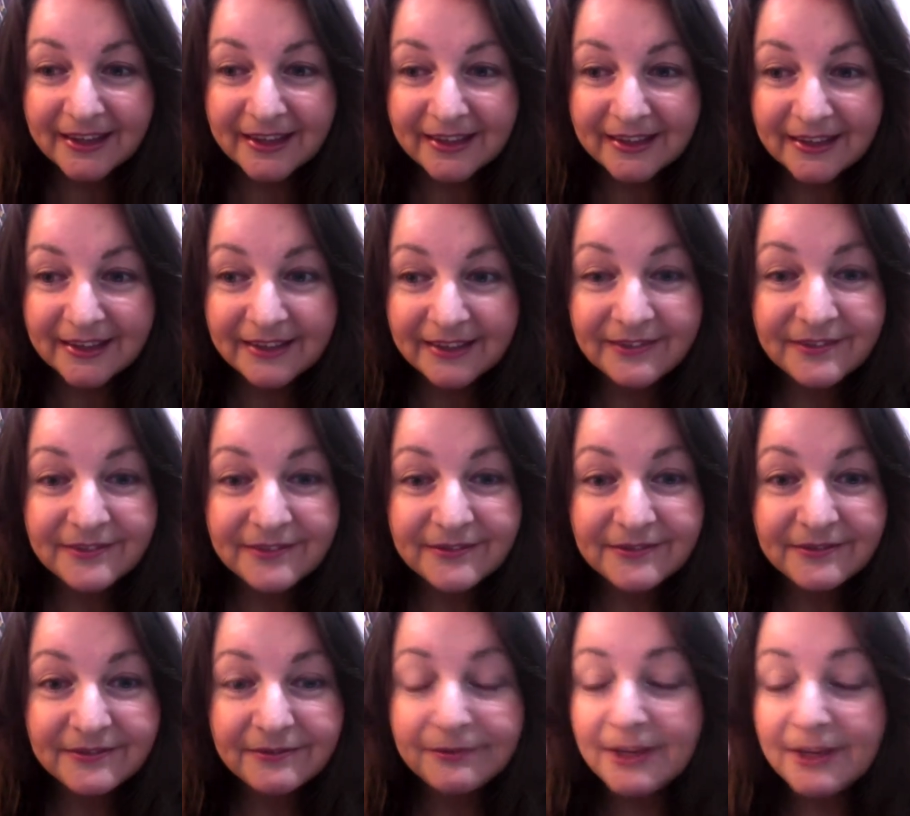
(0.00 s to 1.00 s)
I
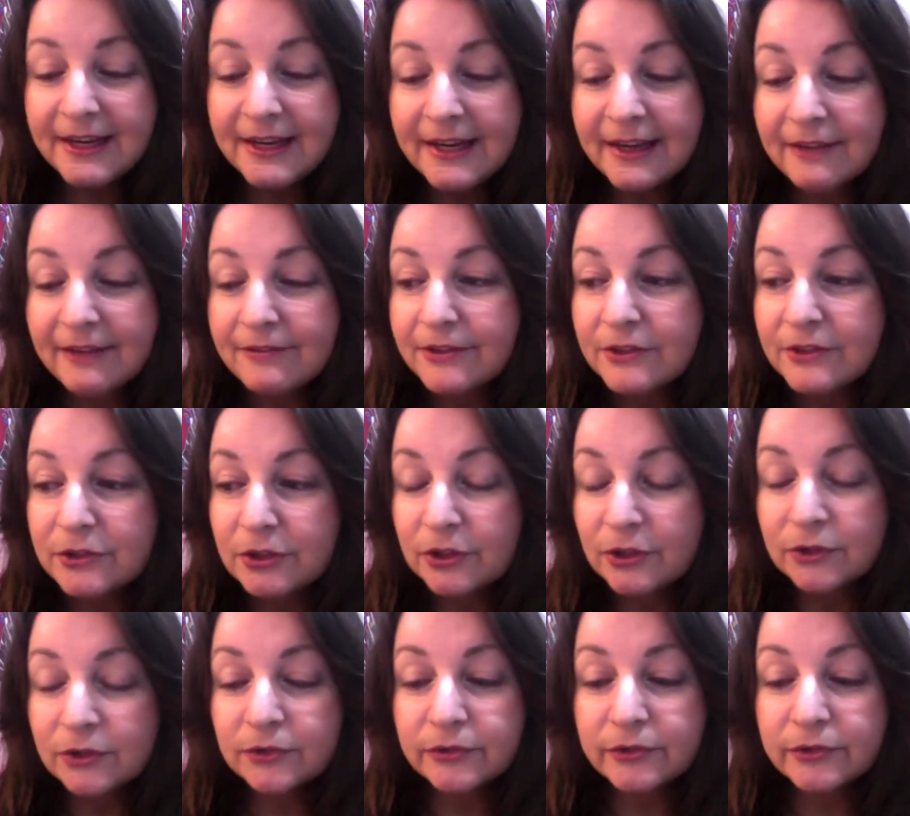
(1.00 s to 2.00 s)
really love the
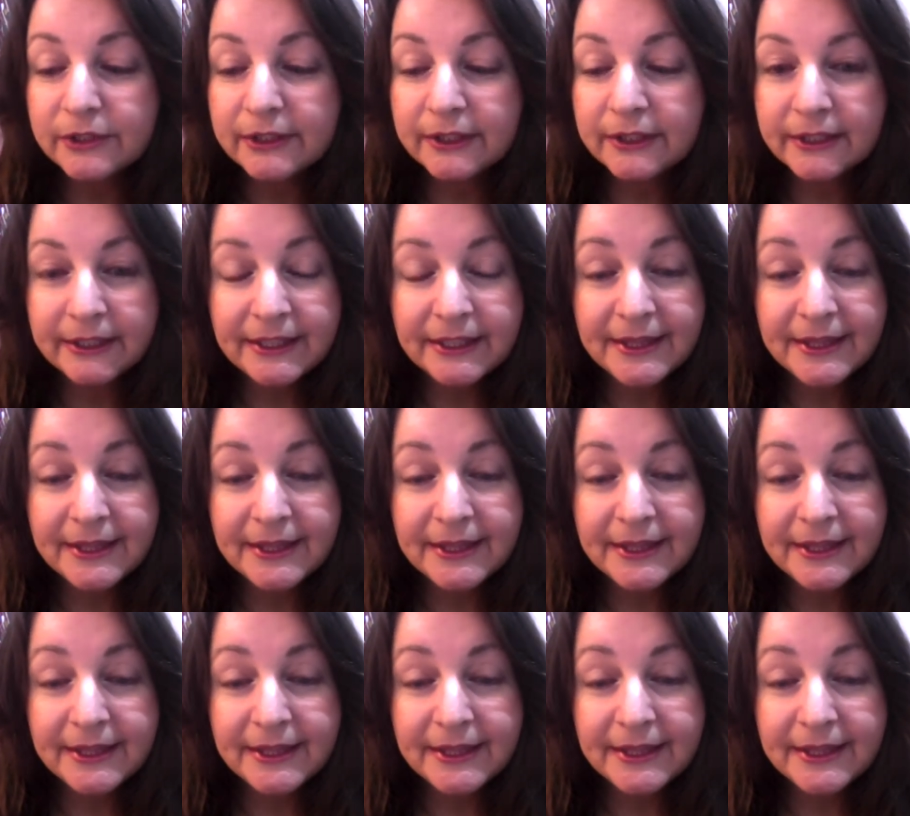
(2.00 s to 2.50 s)
dolphin and the